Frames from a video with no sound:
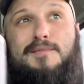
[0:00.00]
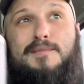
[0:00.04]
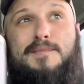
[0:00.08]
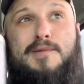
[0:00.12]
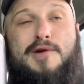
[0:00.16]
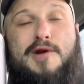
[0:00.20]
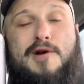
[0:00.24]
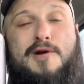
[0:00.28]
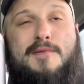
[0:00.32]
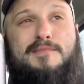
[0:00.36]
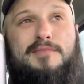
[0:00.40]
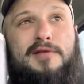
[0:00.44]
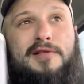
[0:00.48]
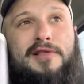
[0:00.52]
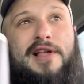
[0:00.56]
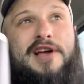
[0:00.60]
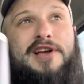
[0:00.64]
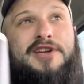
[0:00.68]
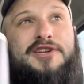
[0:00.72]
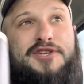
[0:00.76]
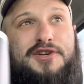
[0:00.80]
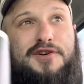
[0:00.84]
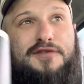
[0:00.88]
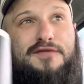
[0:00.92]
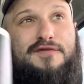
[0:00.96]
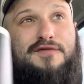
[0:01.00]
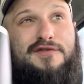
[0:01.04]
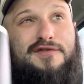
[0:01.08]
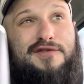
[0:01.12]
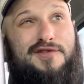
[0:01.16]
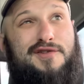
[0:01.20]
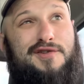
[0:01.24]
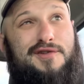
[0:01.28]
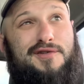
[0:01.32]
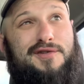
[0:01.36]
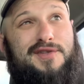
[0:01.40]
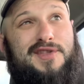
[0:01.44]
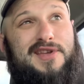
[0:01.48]
pure pleasure
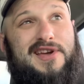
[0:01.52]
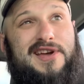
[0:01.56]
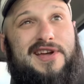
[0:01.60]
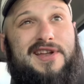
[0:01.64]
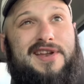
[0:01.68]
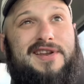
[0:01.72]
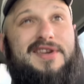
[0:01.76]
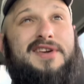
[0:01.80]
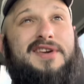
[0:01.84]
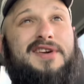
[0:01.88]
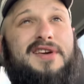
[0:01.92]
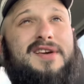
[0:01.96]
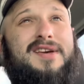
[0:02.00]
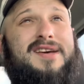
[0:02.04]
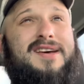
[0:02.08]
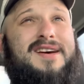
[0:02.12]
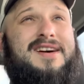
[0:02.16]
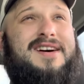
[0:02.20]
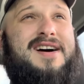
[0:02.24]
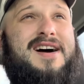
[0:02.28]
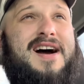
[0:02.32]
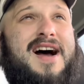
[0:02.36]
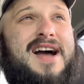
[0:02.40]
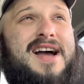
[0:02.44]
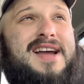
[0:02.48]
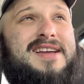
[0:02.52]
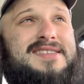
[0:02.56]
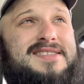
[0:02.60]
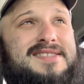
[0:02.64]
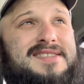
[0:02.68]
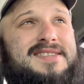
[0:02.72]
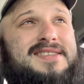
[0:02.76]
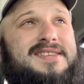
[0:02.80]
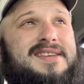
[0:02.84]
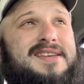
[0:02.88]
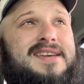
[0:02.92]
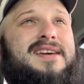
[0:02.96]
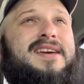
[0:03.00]
food that I
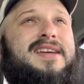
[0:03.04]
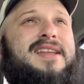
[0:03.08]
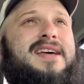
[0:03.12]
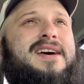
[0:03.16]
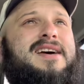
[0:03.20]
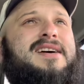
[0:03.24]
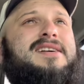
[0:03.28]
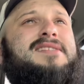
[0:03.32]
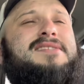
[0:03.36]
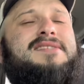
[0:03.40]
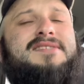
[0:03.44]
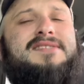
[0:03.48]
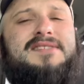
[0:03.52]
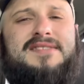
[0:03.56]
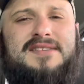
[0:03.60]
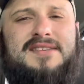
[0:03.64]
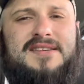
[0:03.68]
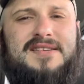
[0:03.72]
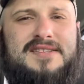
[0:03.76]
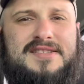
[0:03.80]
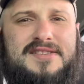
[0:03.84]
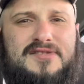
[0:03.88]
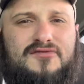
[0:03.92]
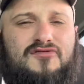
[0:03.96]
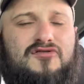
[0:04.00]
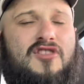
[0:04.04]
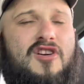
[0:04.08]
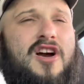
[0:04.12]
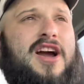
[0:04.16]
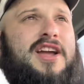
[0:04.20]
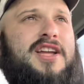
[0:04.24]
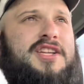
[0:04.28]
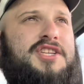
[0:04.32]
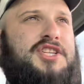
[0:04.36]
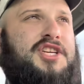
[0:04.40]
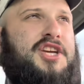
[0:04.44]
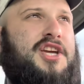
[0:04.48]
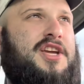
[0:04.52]
see it as. It's
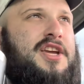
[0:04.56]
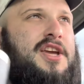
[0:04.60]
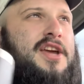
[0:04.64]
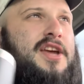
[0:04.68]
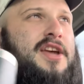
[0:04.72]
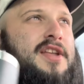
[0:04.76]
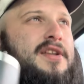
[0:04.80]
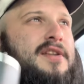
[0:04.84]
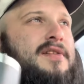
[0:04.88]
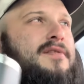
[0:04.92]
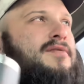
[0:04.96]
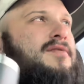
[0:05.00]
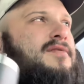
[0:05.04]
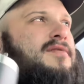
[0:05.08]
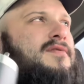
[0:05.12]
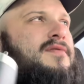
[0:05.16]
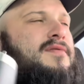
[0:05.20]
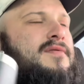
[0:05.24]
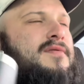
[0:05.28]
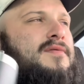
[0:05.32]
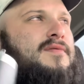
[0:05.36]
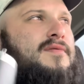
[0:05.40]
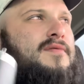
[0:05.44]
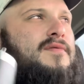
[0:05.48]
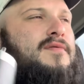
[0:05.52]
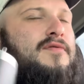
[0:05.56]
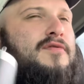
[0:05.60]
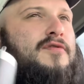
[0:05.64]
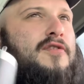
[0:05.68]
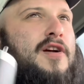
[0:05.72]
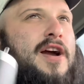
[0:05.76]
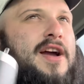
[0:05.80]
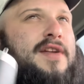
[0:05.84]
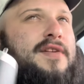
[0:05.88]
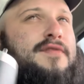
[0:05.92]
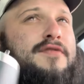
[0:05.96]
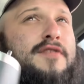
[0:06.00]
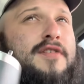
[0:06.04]
fried chicken,
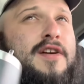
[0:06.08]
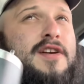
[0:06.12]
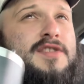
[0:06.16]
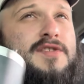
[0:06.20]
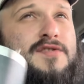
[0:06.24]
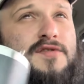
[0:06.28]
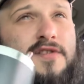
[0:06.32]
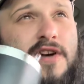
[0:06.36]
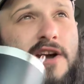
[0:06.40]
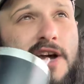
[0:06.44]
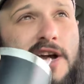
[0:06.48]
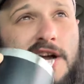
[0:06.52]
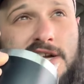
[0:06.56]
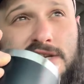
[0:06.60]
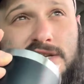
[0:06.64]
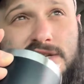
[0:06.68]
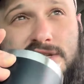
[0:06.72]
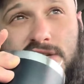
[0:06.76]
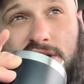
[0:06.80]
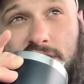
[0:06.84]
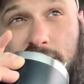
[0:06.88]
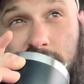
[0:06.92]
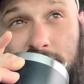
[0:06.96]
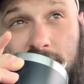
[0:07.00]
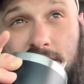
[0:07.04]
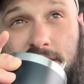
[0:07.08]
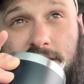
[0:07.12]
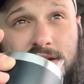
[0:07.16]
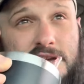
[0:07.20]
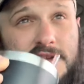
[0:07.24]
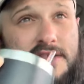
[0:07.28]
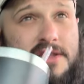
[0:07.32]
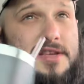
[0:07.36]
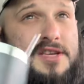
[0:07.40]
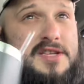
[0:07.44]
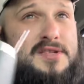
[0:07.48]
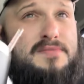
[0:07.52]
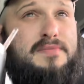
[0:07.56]
fried french fries,
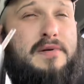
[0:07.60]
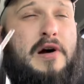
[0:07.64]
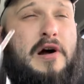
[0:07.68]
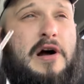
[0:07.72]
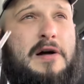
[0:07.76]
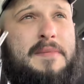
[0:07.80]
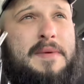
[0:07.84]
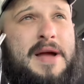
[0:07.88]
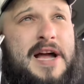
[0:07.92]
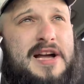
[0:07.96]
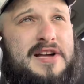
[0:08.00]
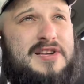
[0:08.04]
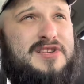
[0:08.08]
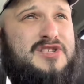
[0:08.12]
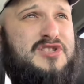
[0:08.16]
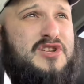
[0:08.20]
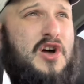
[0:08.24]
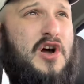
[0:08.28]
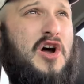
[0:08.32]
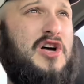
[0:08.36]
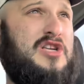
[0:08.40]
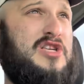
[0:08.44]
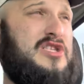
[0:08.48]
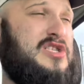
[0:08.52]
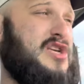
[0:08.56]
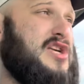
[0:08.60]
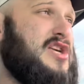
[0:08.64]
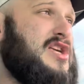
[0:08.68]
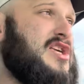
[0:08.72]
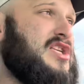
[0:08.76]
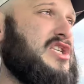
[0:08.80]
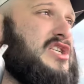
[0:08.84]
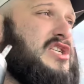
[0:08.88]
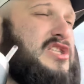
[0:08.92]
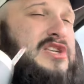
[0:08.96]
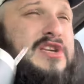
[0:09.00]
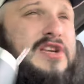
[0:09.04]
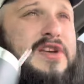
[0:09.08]
these bomb-ass
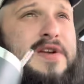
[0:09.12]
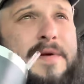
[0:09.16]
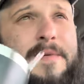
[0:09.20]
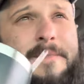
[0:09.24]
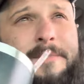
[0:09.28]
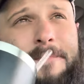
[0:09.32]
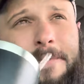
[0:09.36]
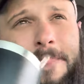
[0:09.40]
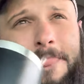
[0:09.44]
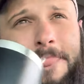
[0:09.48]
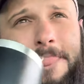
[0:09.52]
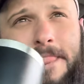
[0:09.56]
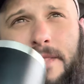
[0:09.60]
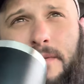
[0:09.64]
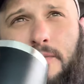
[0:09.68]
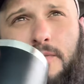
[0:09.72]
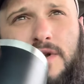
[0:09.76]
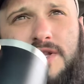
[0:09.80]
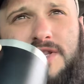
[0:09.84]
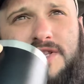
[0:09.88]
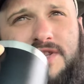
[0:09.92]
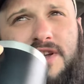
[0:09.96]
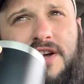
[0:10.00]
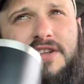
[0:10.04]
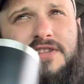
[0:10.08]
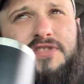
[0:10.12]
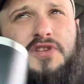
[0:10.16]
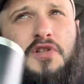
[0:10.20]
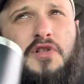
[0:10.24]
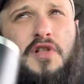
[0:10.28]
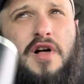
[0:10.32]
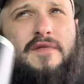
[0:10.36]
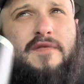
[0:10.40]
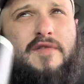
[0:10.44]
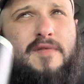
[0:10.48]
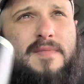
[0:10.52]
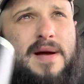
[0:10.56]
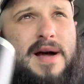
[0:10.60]
sauces. What's not to
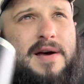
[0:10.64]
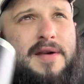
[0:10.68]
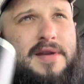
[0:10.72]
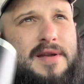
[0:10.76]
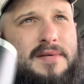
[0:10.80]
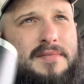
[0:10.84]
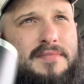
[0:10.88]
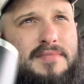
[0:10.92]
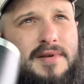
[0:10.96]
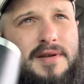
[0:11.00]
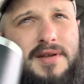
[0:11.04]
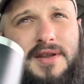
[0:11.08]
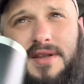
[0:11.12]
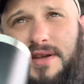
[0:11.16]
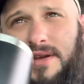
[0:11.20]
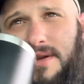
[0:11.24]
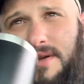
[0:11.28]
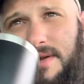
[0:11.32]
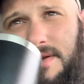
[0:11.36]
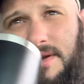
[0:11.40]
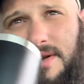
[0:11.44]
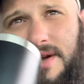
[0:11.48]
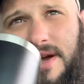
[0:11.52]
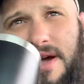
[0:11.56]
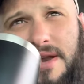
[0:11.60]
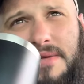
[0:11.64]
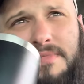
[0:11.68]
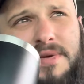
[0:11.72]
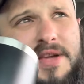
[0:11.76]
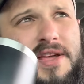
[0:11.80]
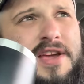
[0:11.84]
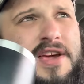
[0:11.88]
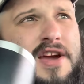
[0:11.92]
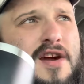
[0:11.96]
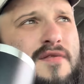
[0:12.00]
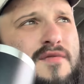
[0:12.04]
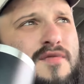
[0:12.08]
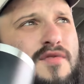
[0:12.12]
love about it? But you got to be
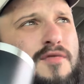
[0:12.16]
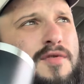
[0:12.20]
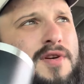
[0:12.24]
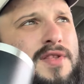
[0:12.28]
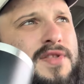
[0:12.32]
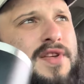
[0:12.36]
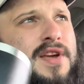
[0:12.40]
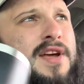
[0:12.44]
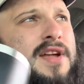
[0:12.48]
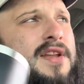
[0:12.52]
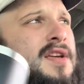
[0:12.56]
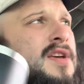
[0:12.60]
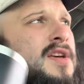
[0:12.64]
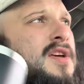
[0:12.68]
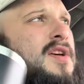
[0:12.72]
careful with that.